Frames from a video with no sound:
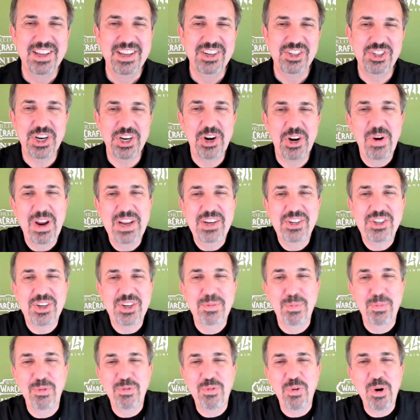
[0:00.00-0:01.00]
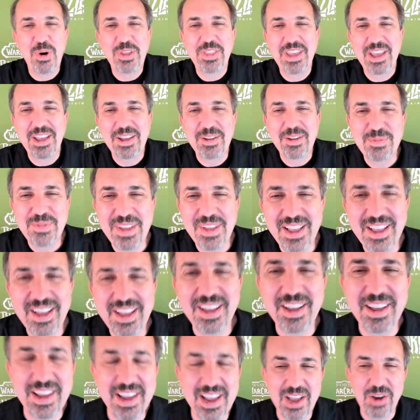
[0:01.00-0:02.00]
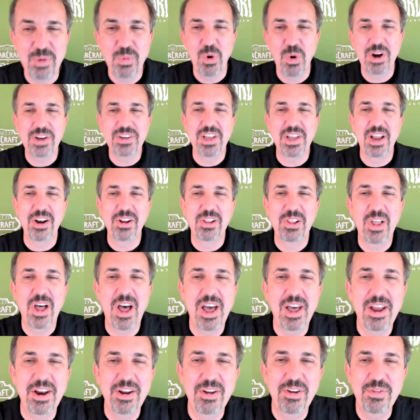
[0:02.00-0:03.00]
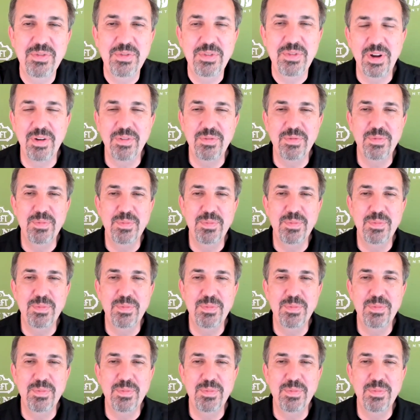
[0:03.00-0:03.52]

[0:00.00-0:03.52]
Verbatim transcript: generation before them uh, had worked out a lot of, of